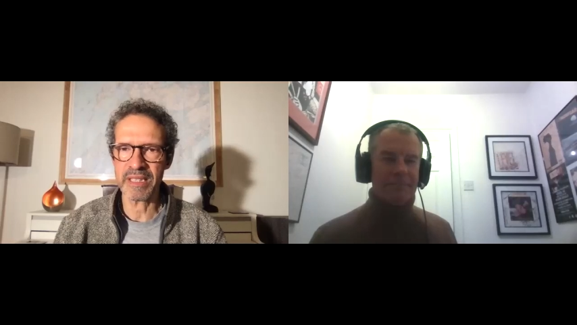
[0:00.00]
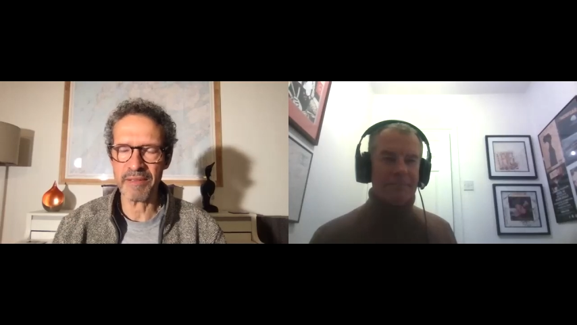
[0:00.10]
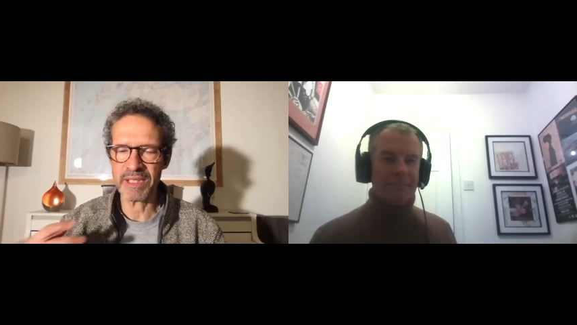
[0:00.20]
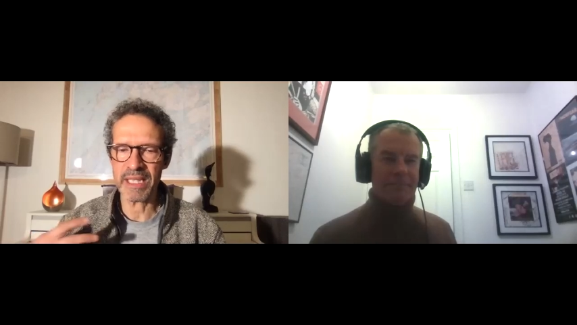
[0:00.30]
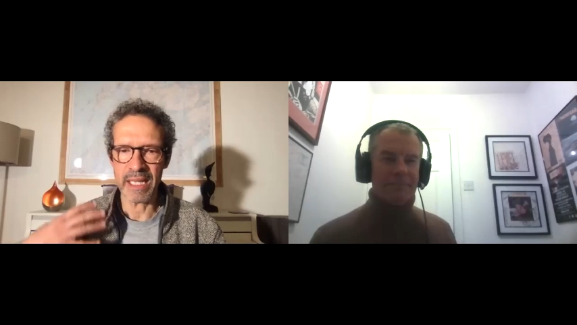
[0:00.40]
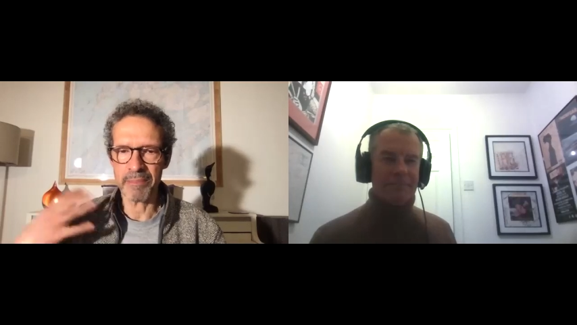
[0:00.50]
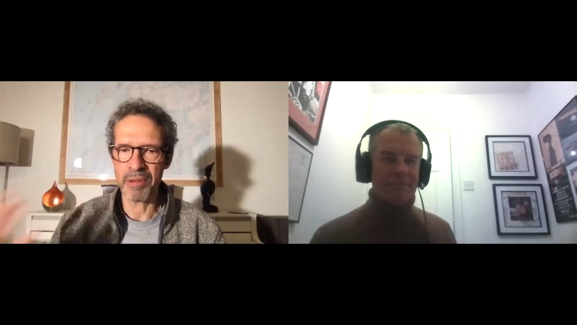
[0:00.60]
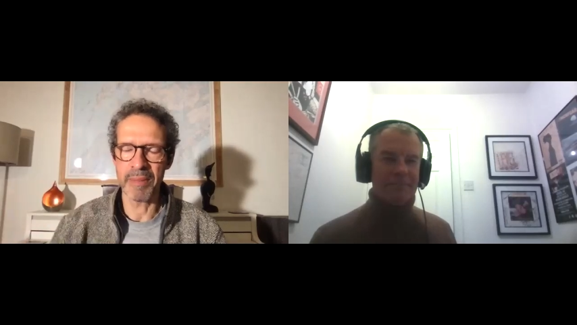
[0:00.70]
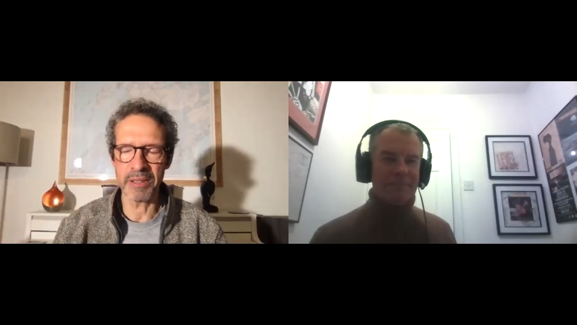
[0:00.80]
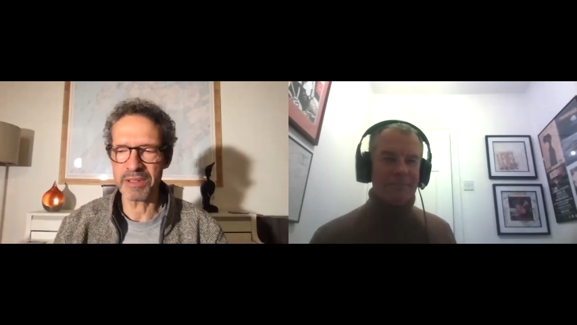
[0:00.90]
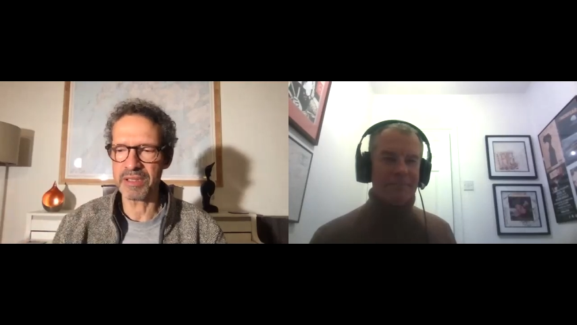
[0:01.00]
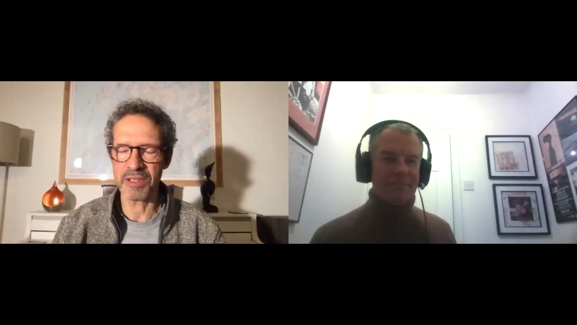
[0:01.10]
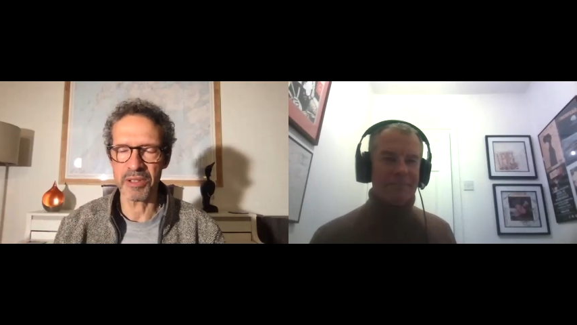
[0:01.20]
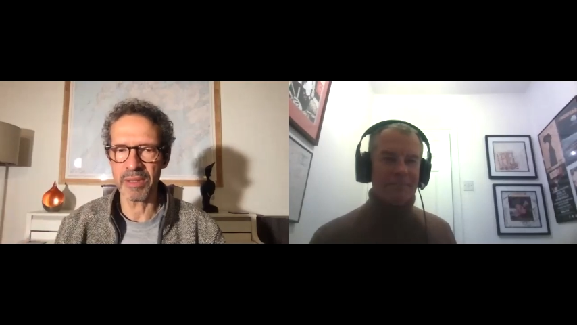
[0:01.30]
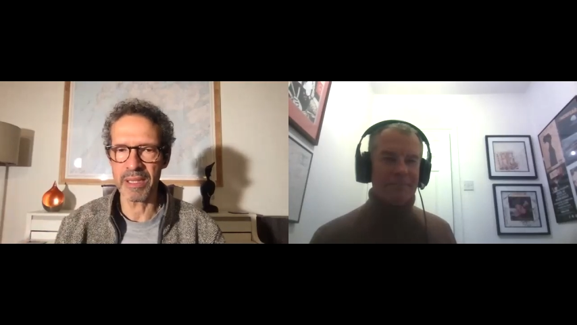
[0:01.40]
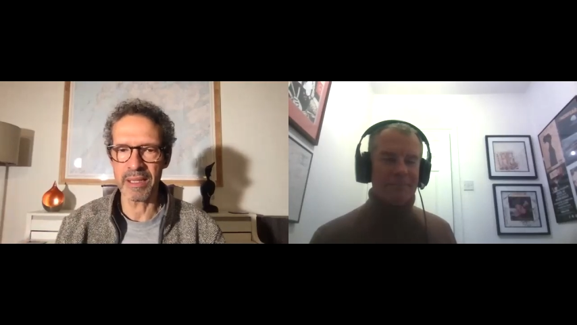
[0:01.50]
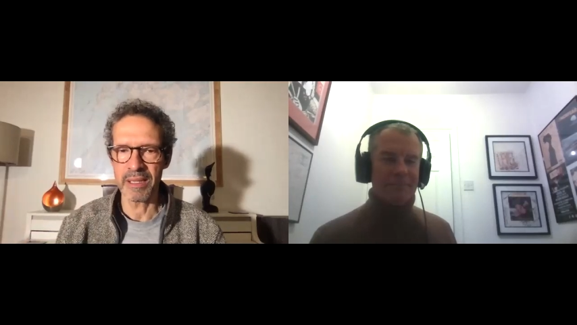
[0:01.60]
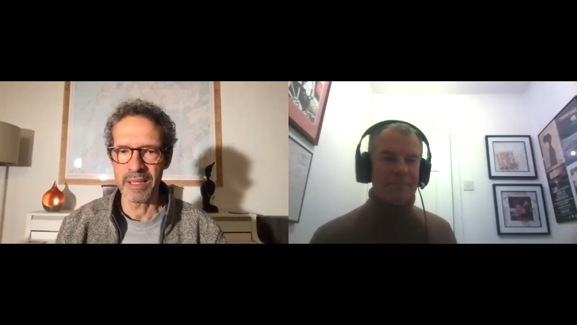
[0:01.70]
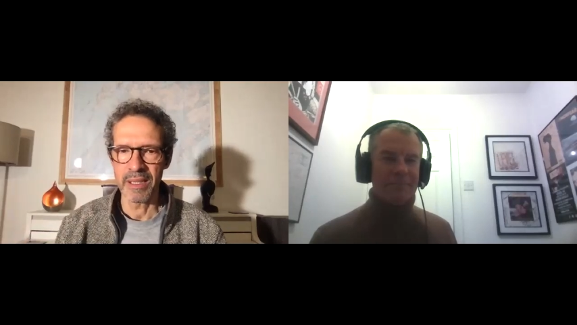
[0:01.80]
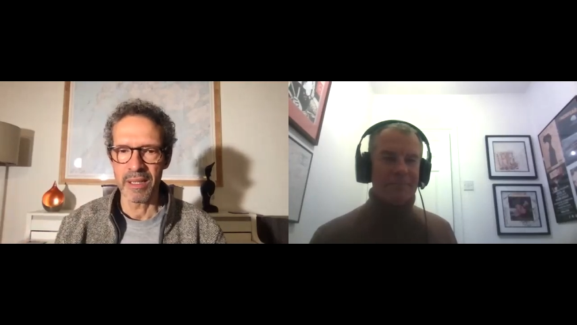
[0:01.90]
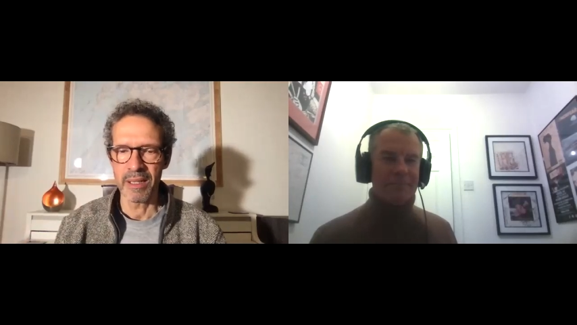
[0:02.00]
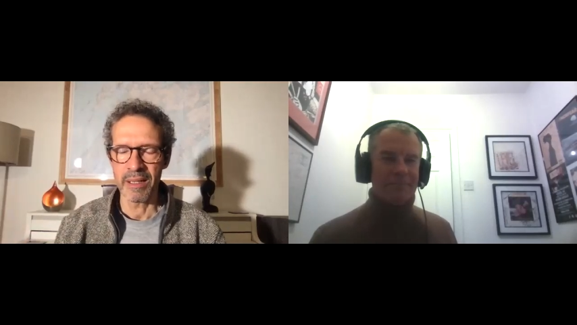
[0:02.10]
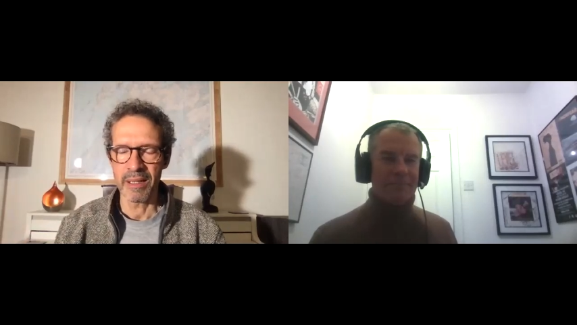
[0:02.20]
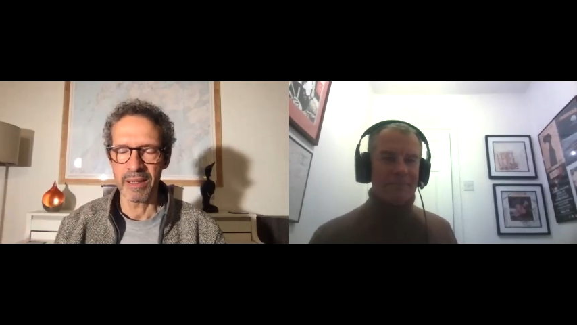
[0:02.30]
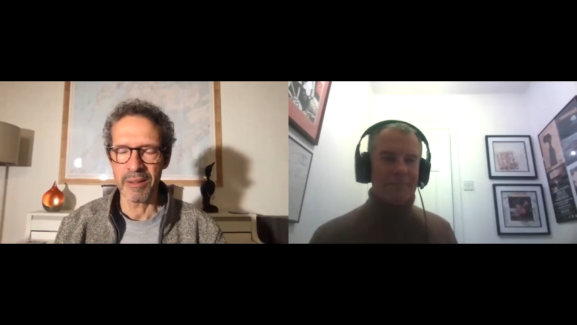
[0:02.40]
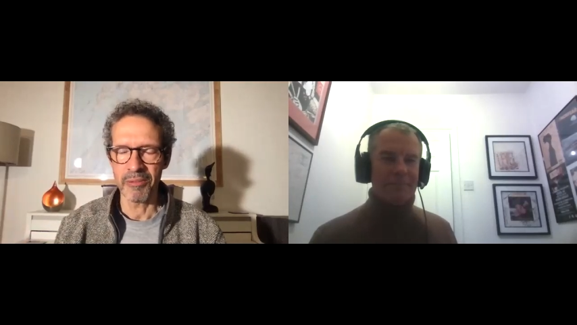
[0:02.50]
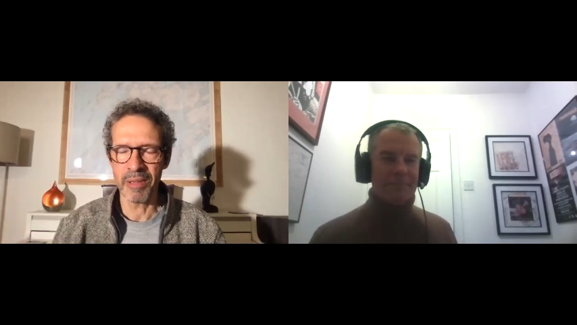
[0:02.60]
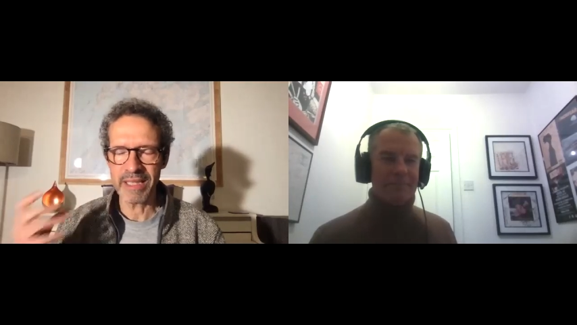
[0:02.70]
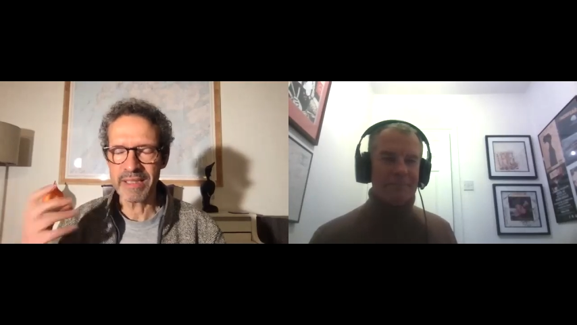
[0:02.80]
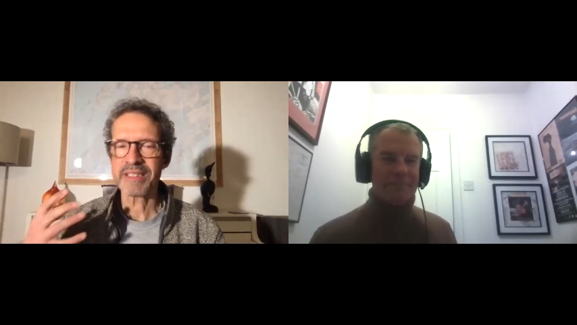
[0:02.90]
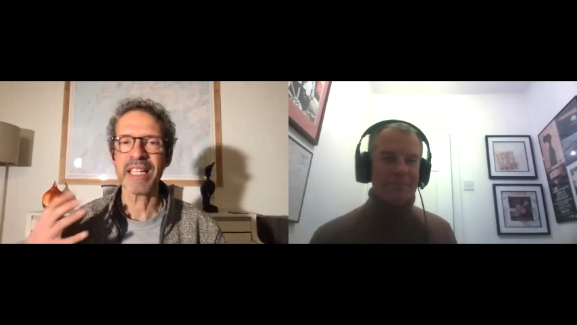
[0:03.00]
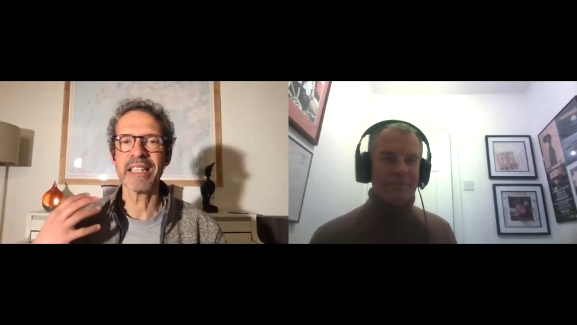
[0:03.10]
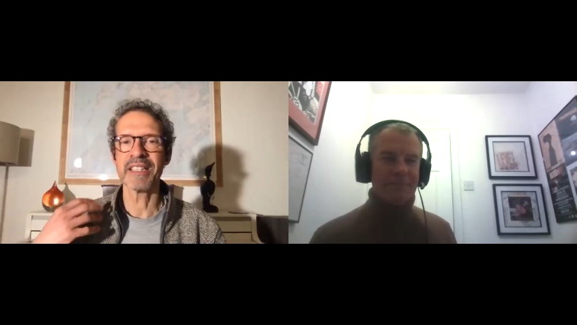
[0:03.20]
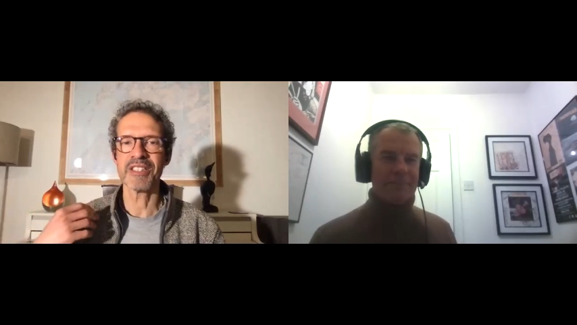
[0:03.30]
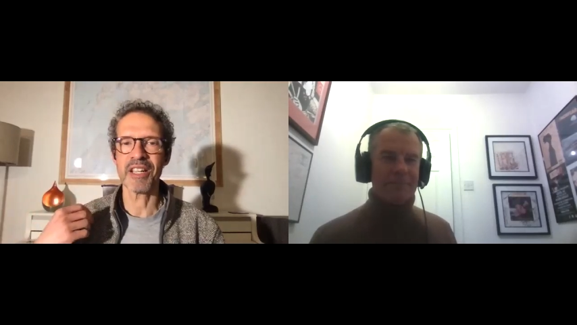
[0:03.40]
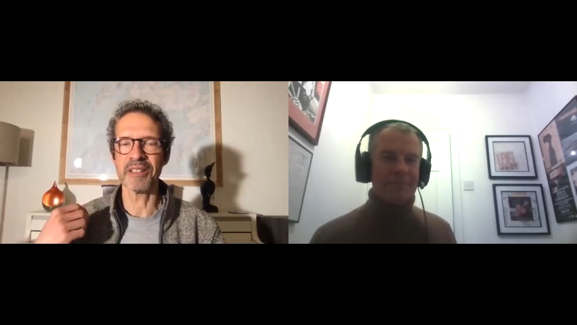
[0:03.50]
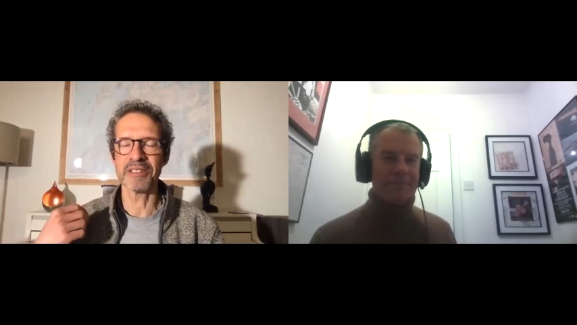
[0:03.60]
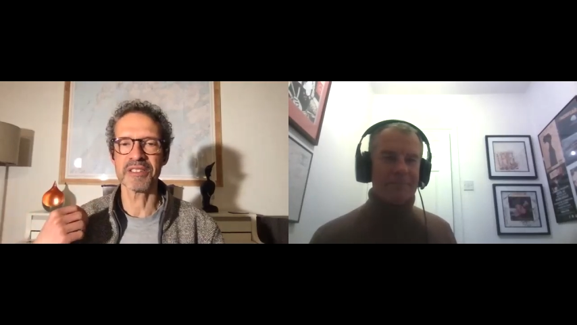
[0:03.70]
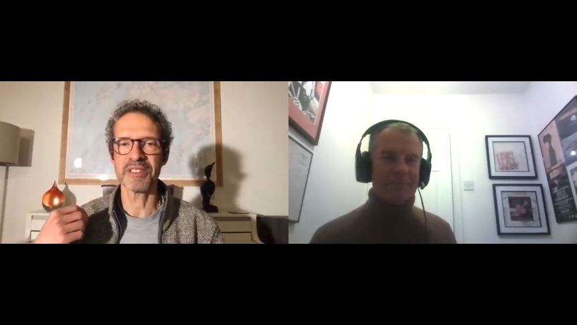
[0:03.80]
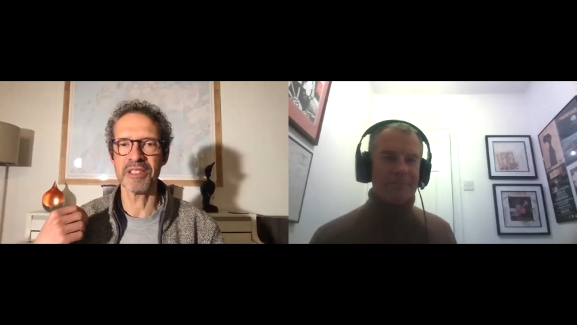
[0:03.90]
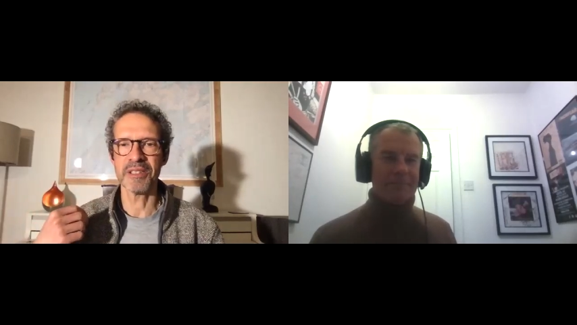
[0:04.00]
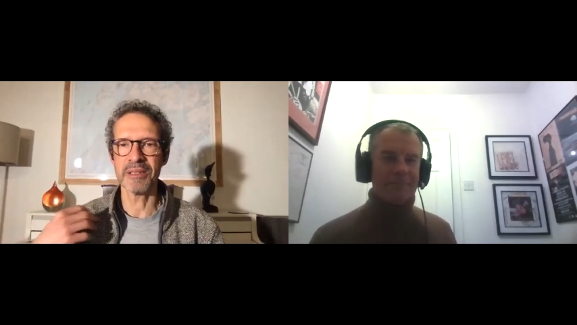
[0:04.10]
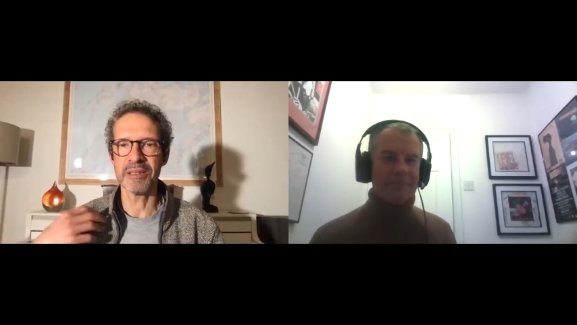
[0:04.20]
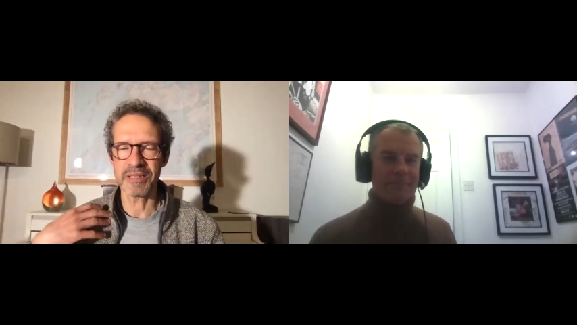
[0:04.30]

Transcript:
Speaker 1: have to get promoters who are willing to take the chance to